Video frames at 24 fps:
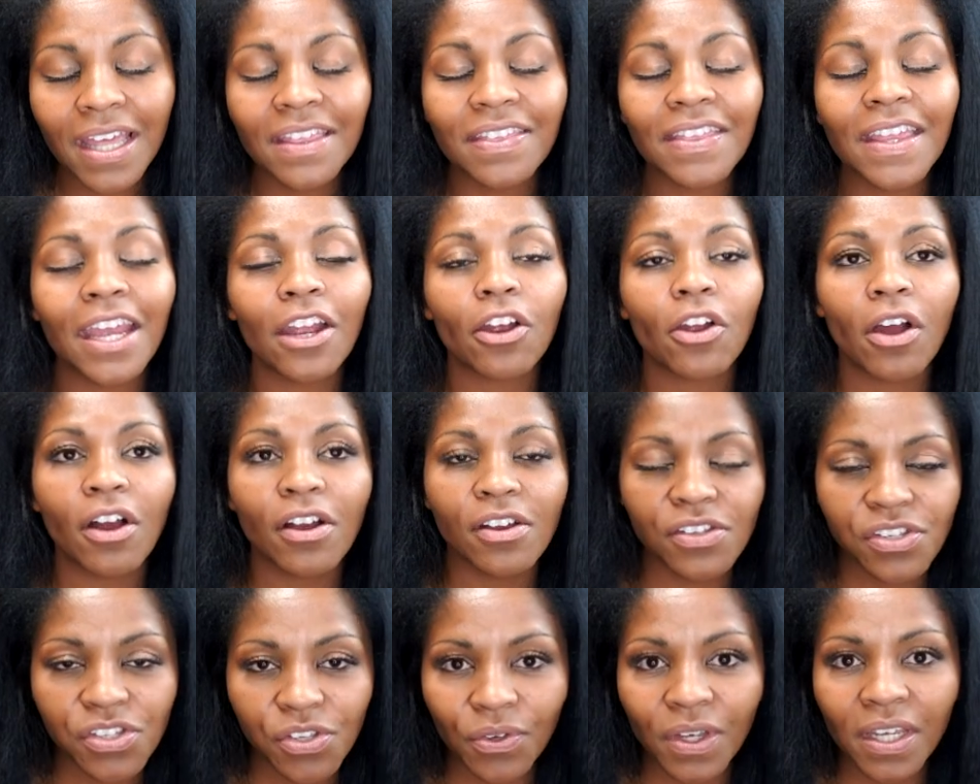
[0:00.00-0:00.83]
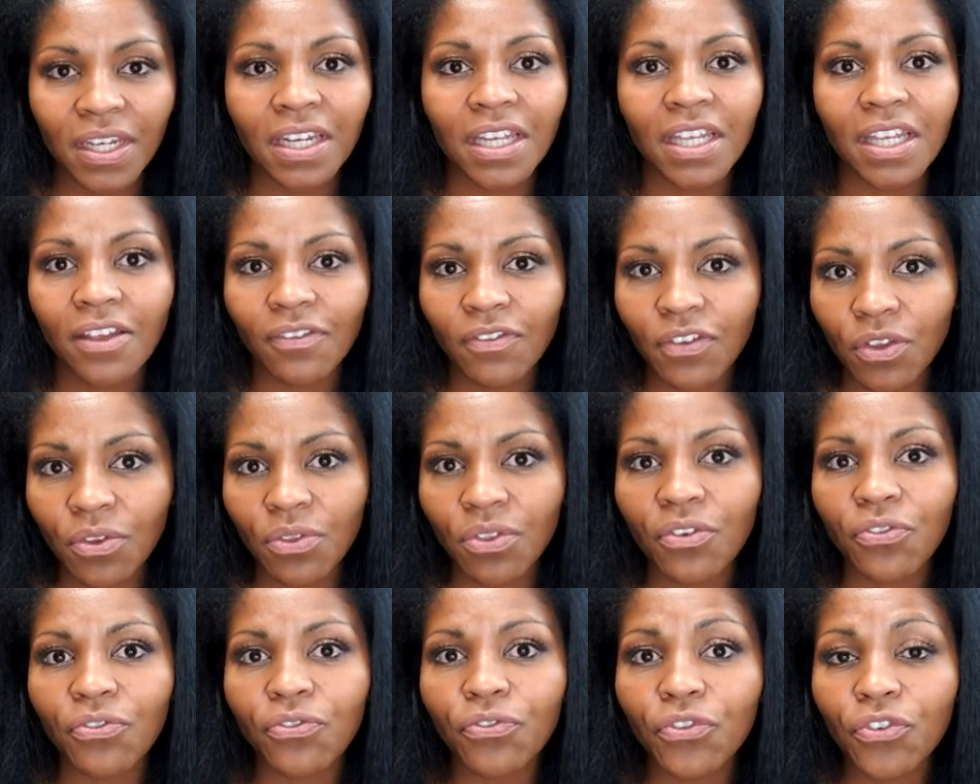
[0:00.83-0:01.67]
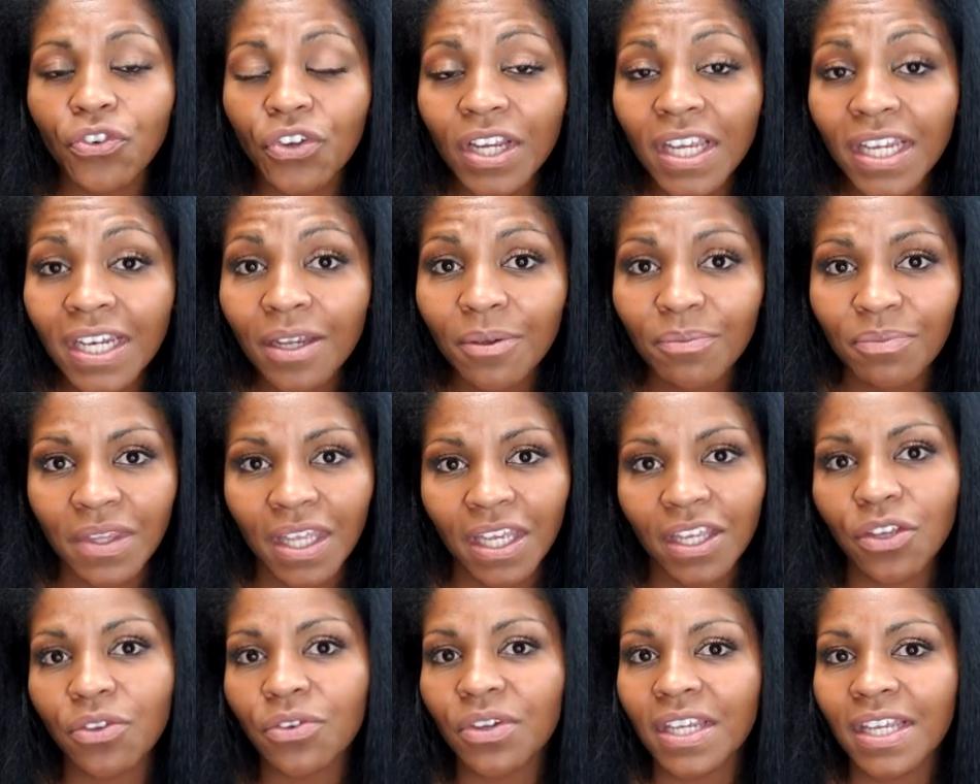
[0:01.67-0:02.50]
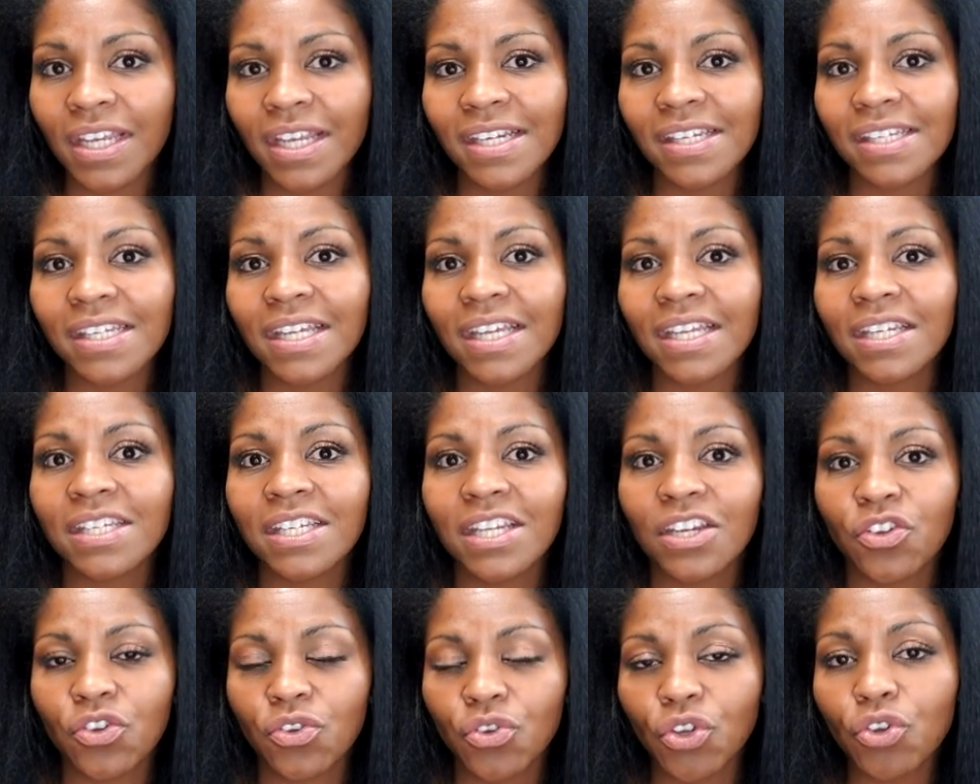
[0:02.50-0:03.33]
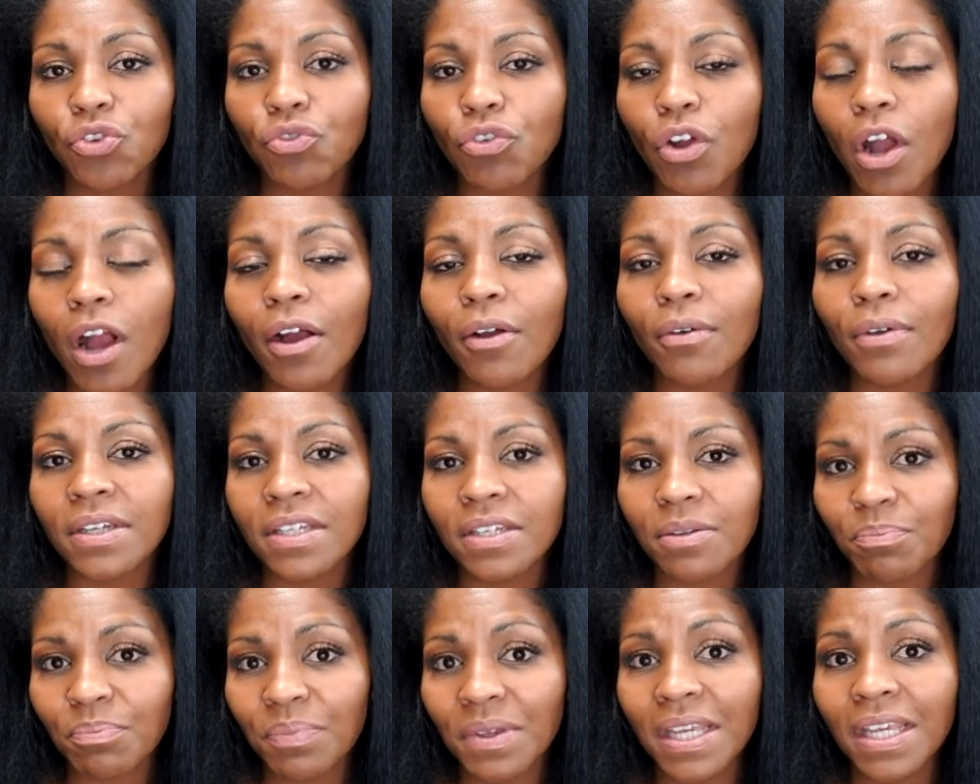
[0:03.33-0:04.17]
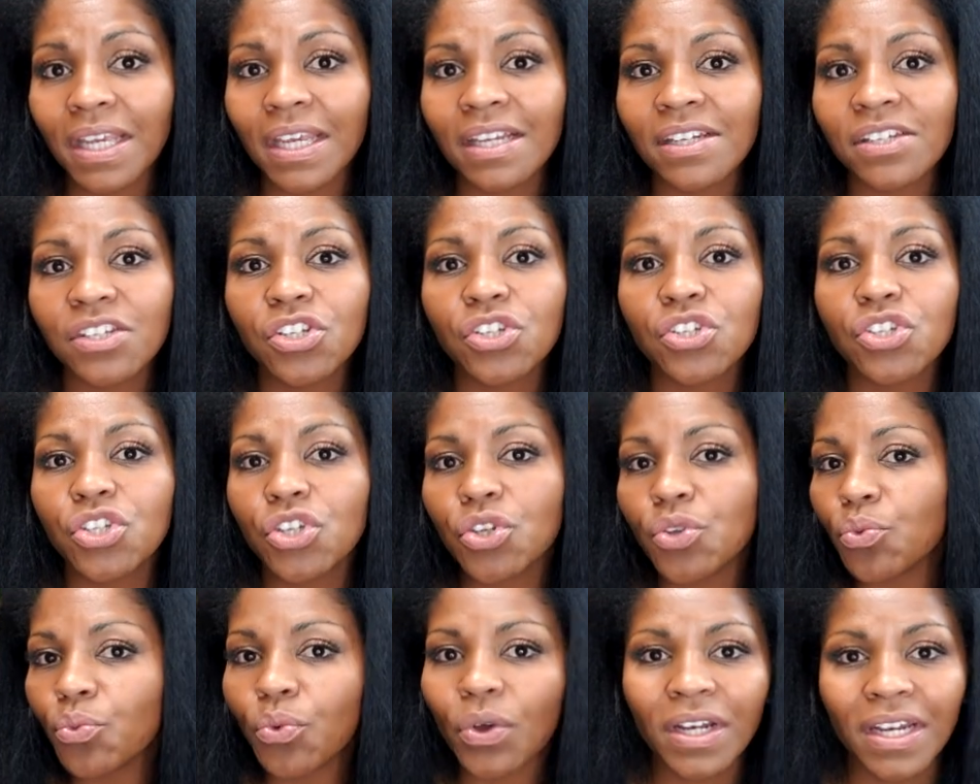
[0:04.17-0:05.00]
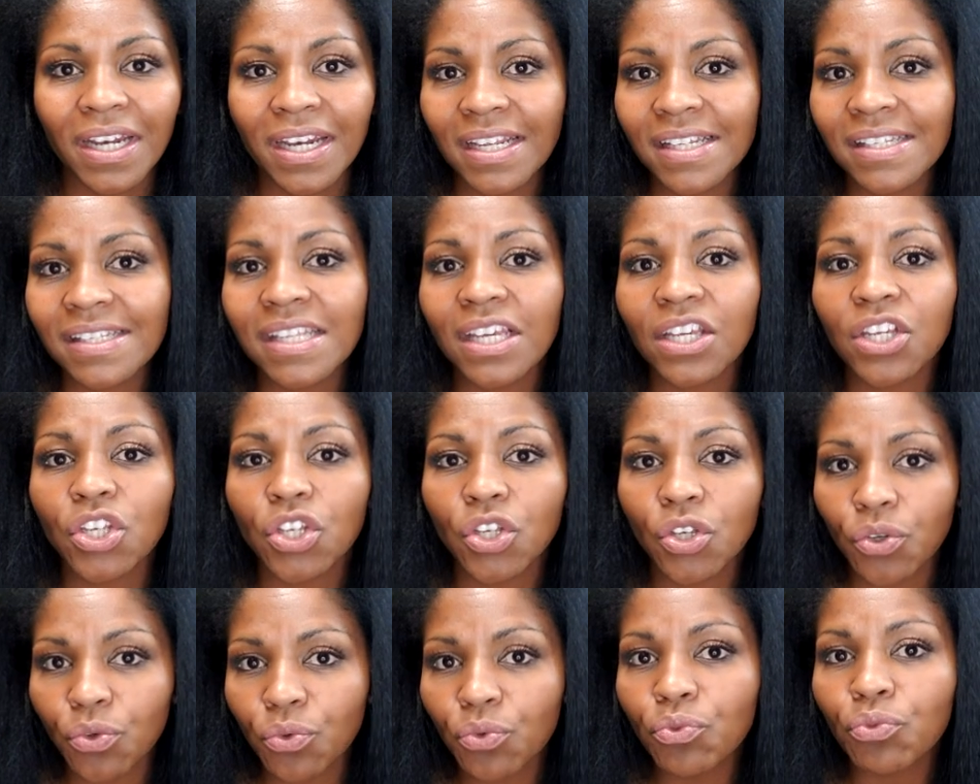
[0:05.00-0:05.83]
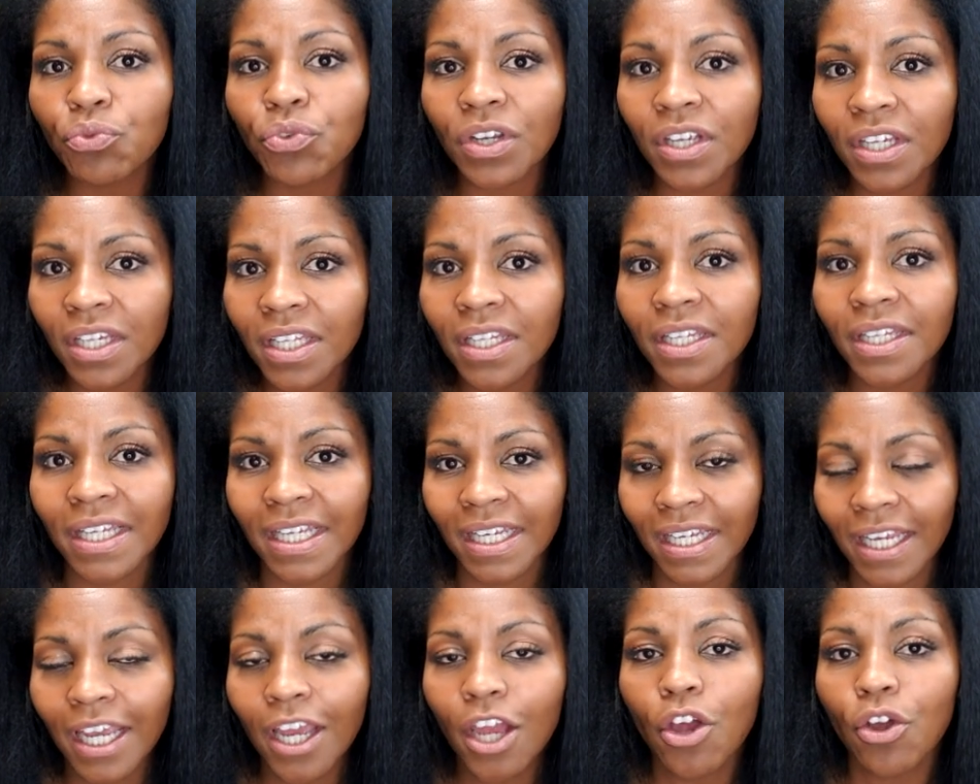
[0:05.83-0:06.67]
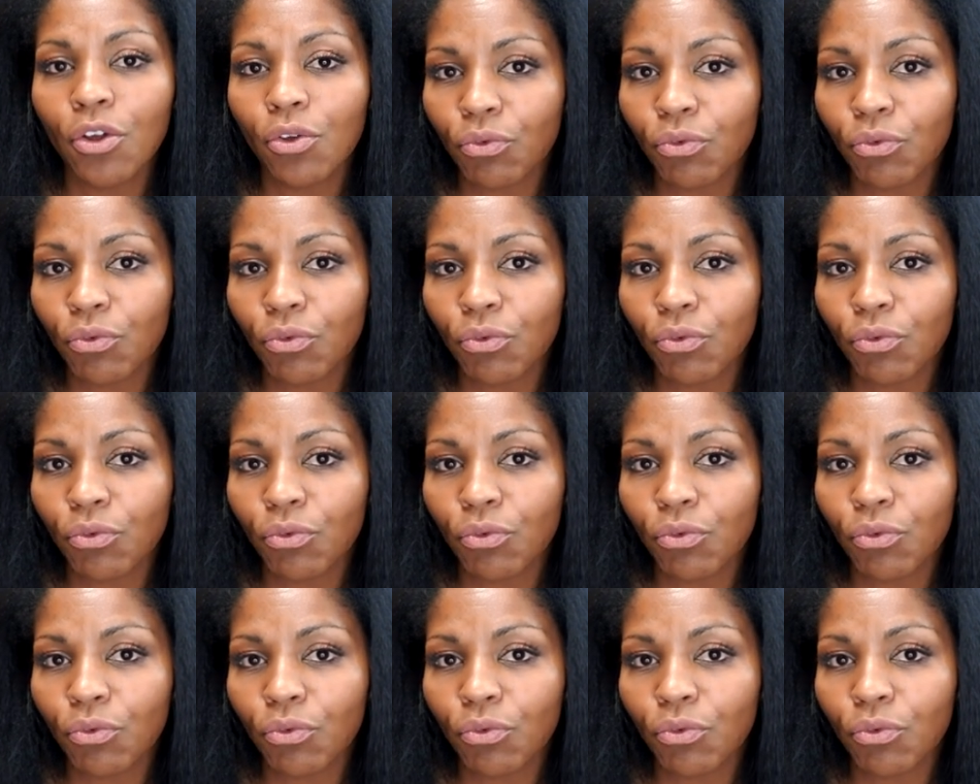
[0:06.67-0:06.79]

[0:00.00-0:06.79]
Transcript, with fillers: they are also going to give you the freedom that you need to continue to grow and to be and to do what it is that you really,